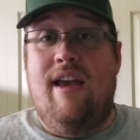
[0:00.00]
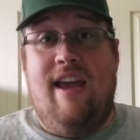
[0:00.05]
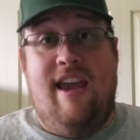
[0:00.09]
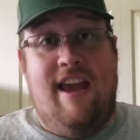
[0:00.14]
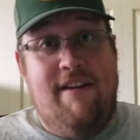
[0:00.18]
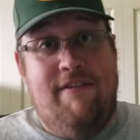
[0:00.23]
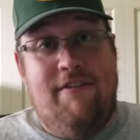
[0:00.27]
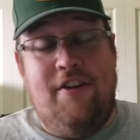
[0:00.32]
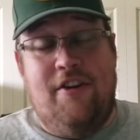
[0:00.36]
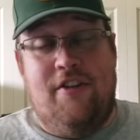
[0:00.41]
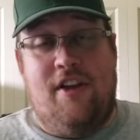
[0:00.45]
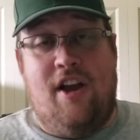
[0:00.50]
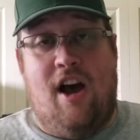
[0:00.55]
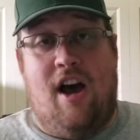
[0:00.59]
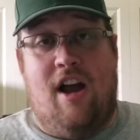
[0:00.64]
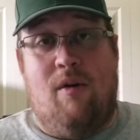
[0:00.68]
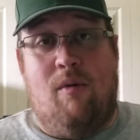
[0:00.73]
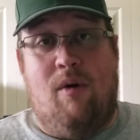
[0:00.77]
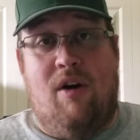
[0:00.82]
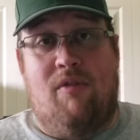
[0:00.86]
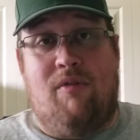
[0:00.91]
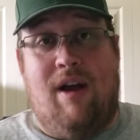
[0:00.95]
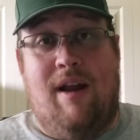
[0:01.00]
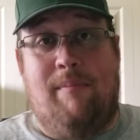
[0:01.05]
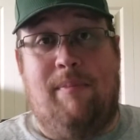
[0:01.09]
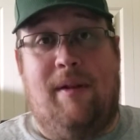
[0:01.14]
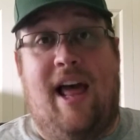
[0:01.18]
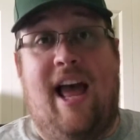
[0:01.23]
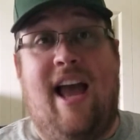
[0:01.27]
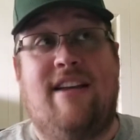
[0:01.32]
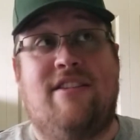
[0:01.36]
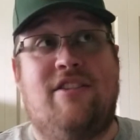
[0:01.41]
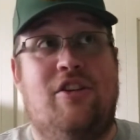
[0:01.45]
If you're the Ottawa Red
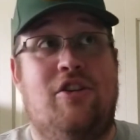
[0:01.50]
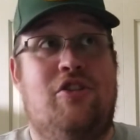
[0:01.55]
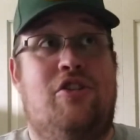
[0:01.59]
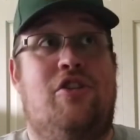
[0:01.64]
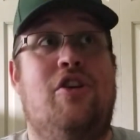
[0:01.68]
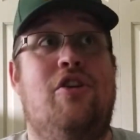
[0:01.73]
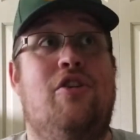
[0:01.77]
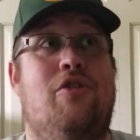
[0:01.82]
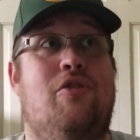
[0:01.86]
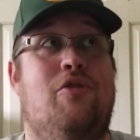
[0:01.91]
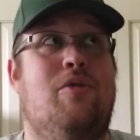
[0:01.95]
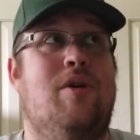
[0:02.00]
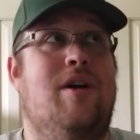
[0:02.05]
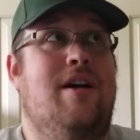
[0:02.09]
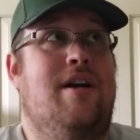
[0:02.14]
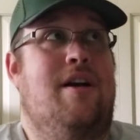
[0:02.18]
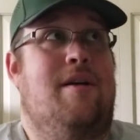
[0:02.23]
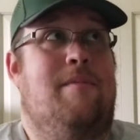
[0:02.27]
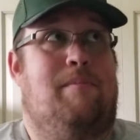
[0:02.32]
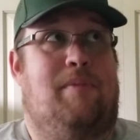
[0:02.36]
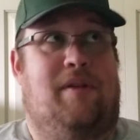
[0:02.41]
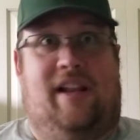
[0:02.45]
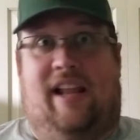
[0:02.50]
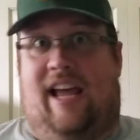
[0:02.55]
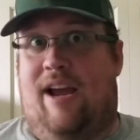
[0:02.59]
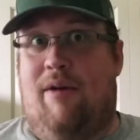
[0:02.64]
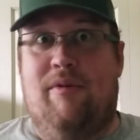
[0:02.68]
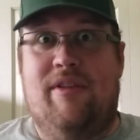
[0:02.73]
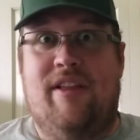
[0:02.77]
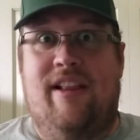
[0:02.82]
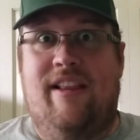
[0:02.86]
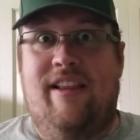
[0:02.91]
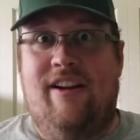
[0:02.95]
Blacks, do play
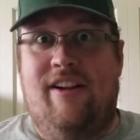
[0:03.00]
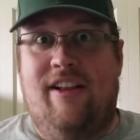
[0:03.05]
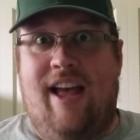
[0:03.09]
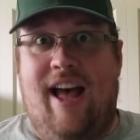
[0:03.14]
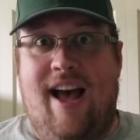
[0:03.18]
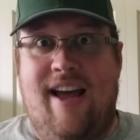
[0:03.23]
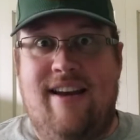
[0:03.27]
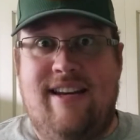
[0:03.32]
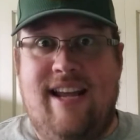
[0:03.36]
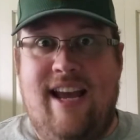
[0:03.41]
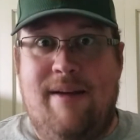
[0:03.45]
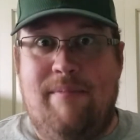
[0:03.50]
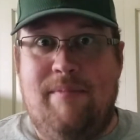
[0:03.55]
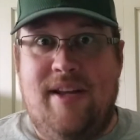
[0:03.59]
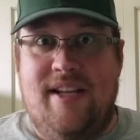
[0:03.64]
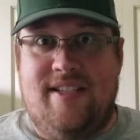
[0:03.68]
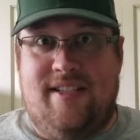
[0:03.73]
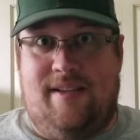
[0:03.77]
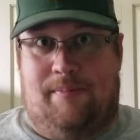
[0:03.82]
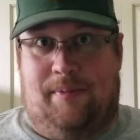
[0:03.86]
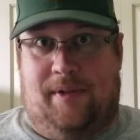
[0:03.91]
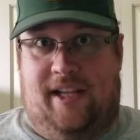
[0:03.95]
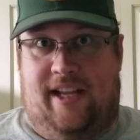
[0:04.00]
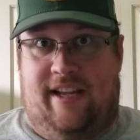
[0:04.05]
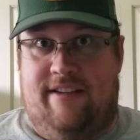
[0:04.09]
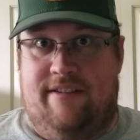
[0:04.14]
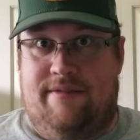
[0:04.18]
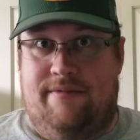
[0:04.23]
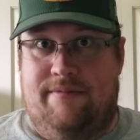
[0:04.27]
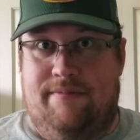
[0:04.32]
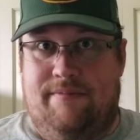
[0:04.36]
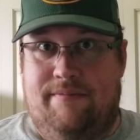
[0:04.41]
with a little goddamn discipline.